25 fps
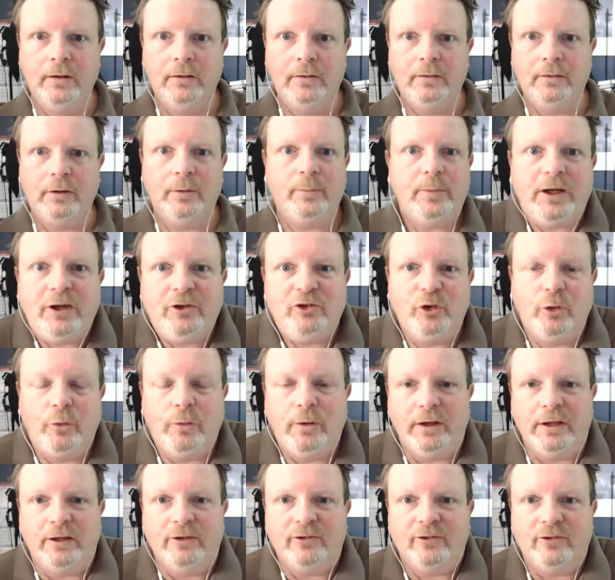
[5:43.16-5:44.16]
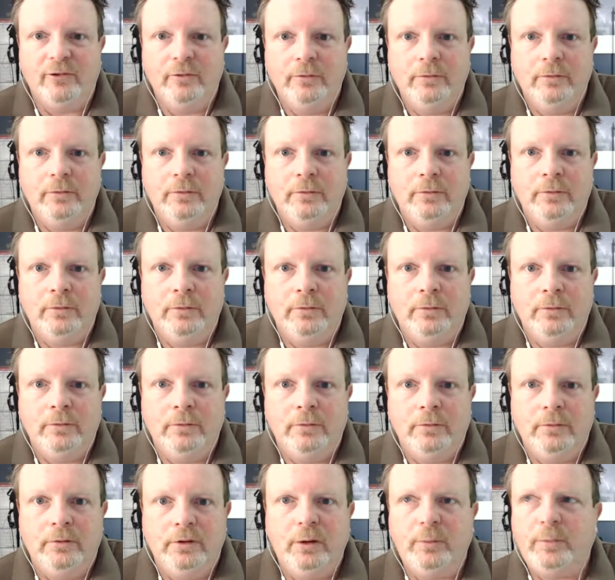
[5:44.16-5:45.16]
Nobody joins.
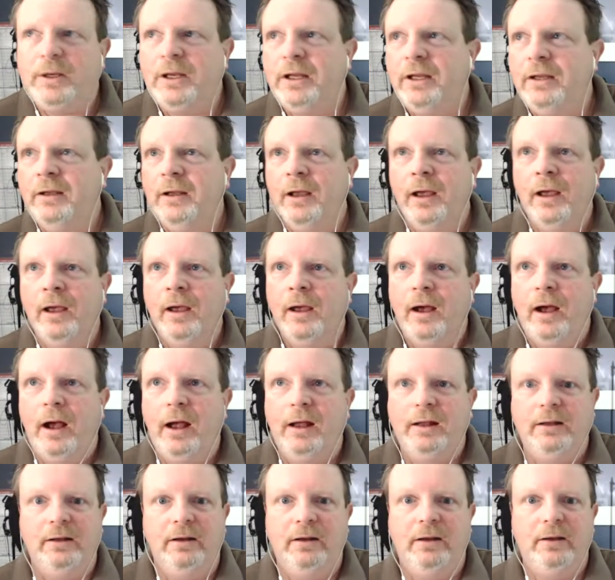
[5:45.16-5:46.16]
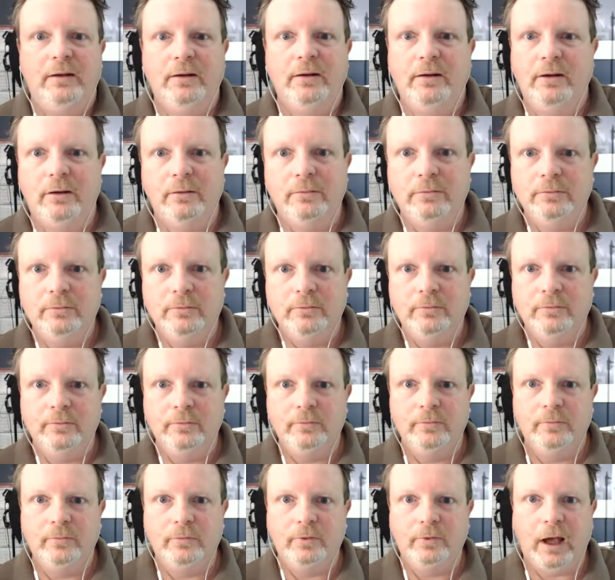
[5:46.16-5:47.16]
Nobody, uh, you know,
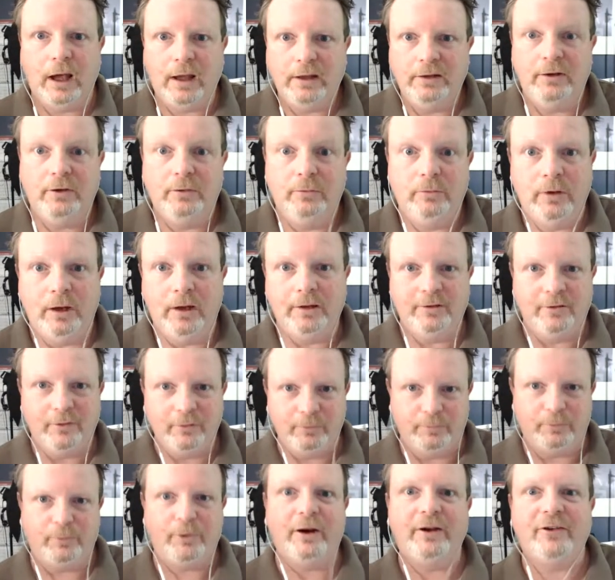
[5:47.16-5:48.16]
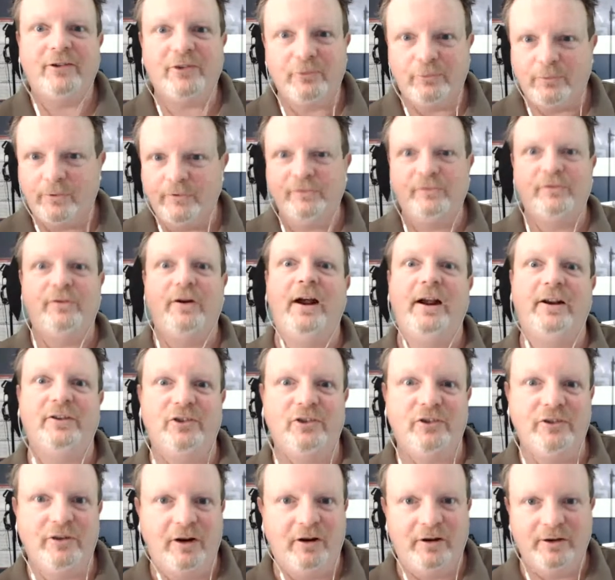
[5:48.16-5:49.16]
uh, you uh, you press
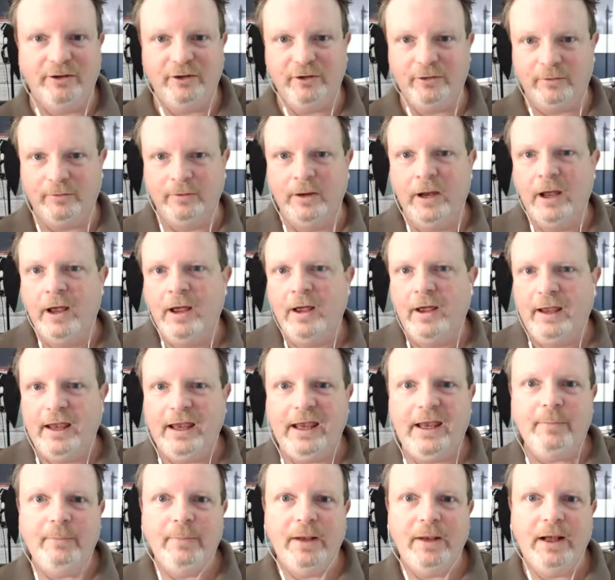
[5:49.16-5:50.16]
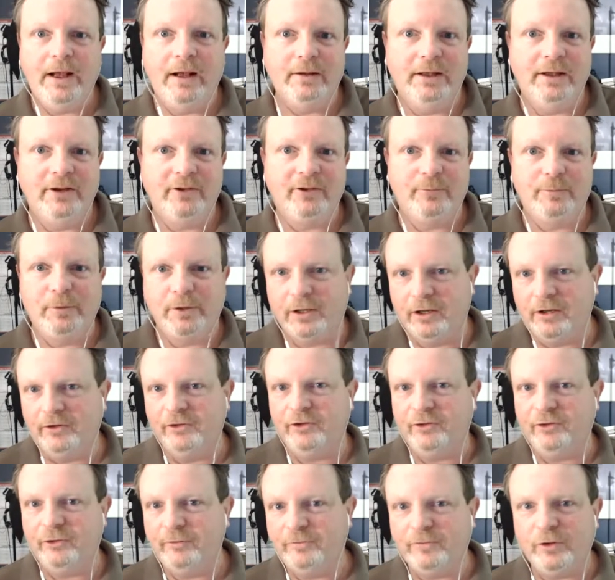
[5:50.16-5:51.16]
refresh on your email list
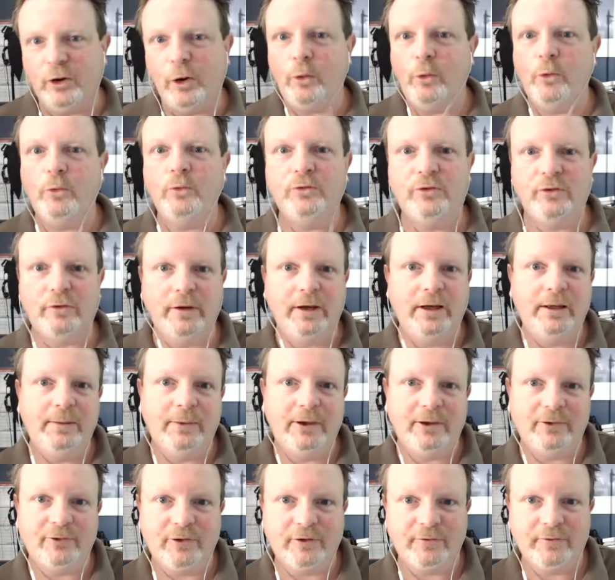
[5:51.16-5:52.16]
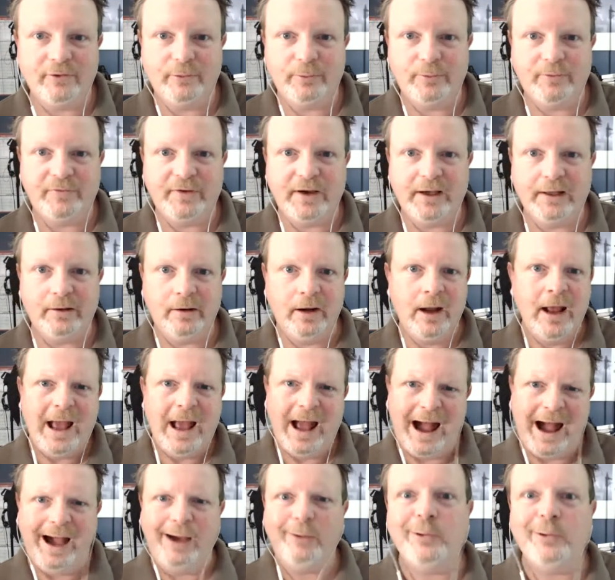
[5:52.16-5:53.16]
because you've told your email service provider,
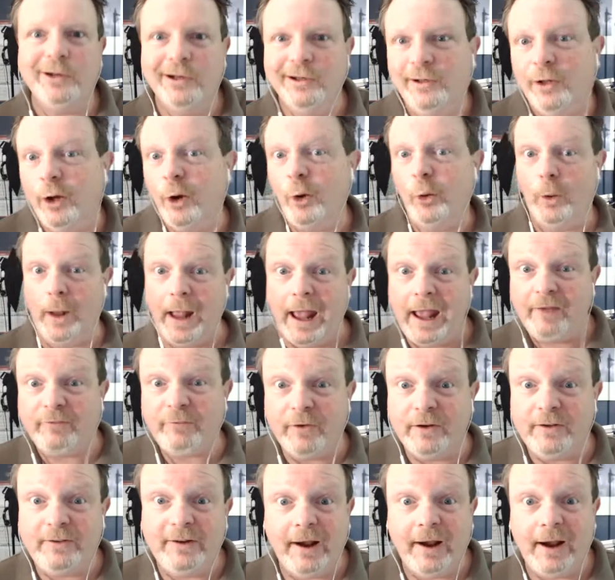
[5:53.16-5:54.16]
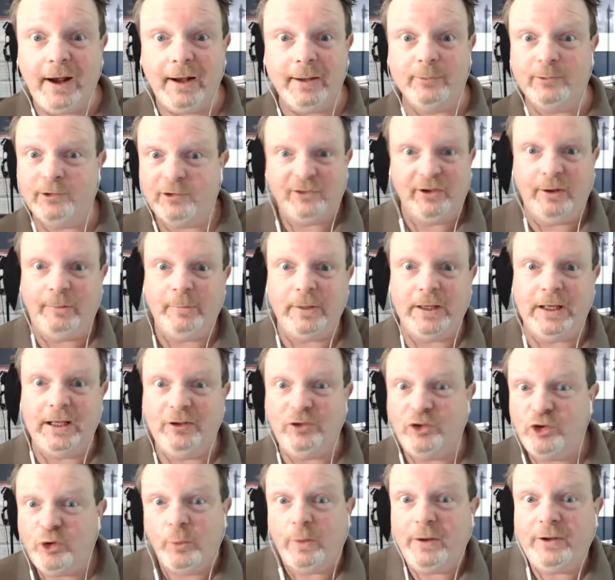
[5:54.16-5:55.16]
I want to know every time
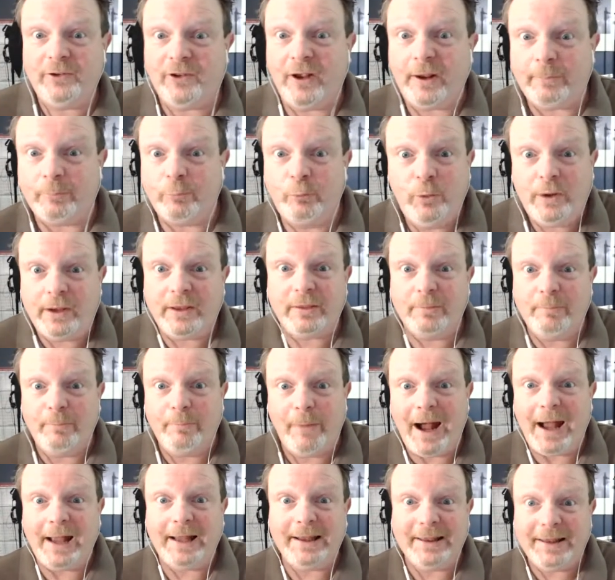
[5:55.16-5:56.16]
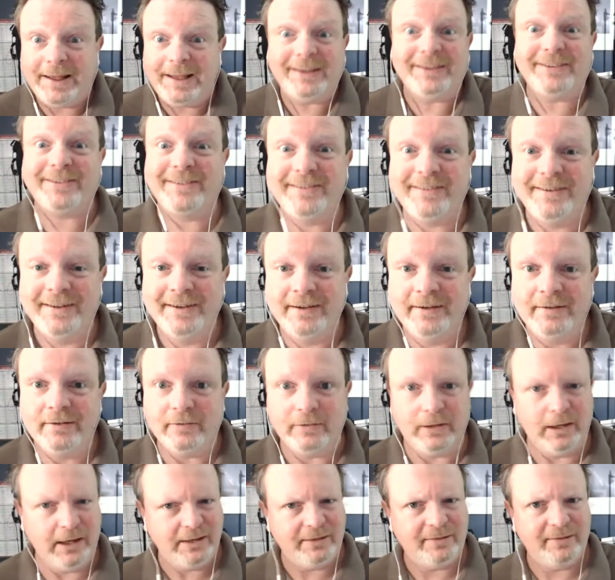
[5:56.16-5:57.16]
somebody joins up with my list,
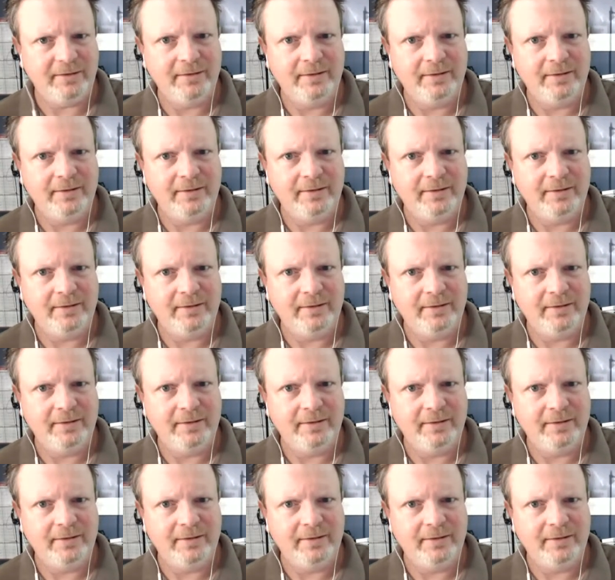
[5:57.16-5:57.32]
right?